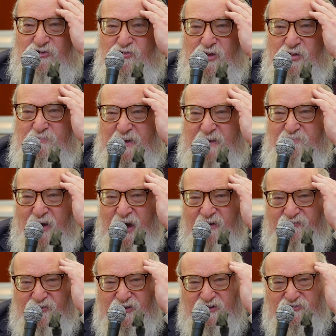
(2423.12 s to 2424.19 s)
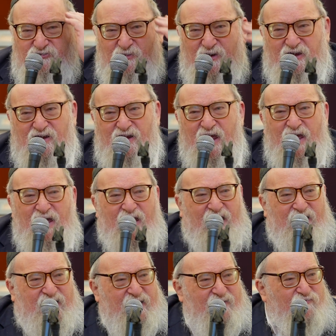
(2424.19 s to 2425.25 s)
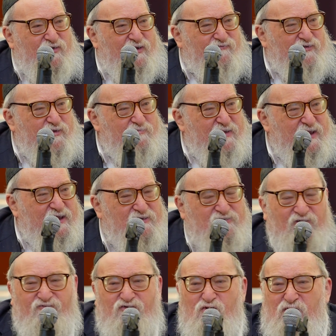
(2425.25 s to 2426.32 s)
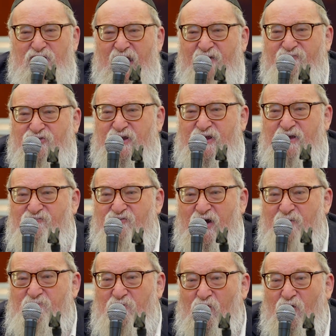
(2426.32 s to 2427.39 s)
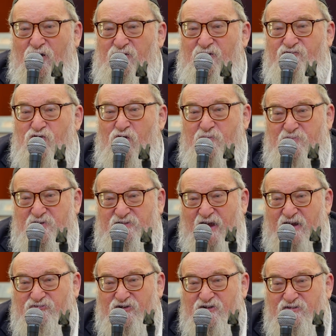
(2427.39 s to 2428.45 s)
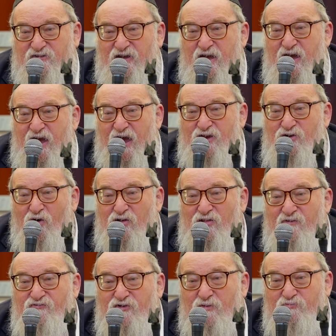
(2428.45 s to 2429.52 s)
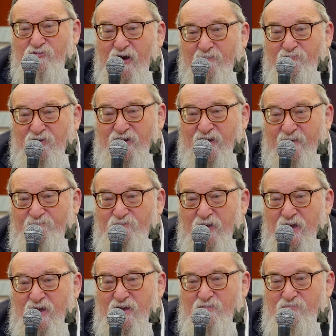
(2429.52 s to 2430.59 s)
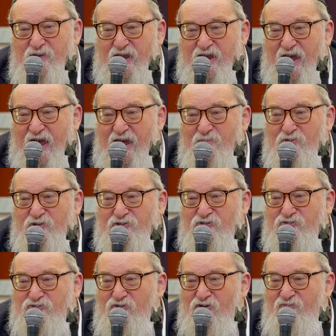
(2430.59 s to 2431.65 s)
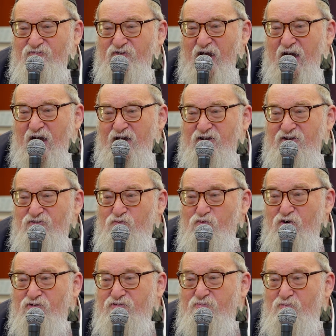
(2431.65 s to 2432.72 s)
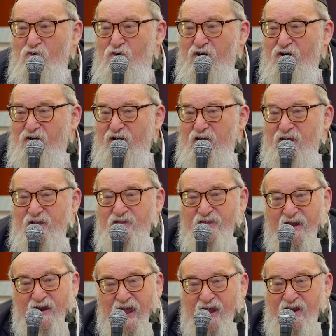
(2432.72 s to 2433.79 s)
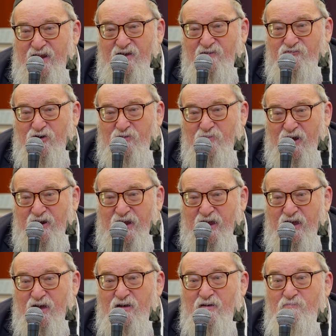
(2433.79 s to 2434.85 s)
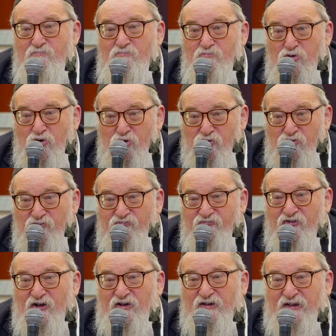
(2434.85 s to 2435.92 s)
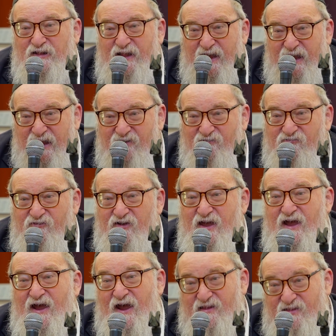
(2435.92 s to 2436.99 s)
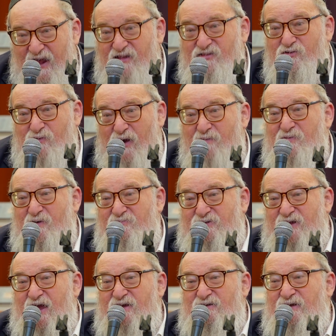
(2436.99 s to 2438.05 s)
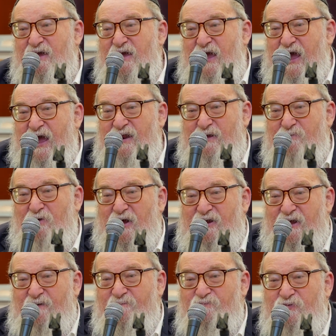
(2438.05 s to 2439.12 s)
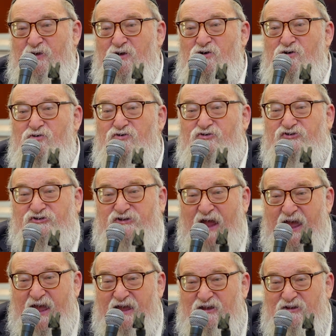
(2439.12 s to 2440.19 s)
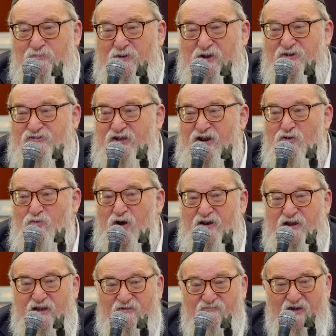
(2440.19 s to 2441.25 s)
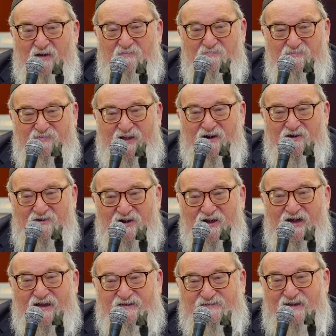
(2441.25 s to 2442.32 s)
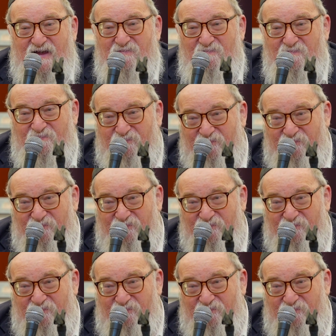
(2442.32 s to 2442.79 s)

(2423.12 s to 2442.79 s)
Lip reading: you will be poverty-stricken, and even if it means if you will have to give up all of your possessions and all of your property, being able to serve God is worth more than any of your money. Move, leave. And then the Rambam says, anybody who stays because they don't want to give up their nechasim,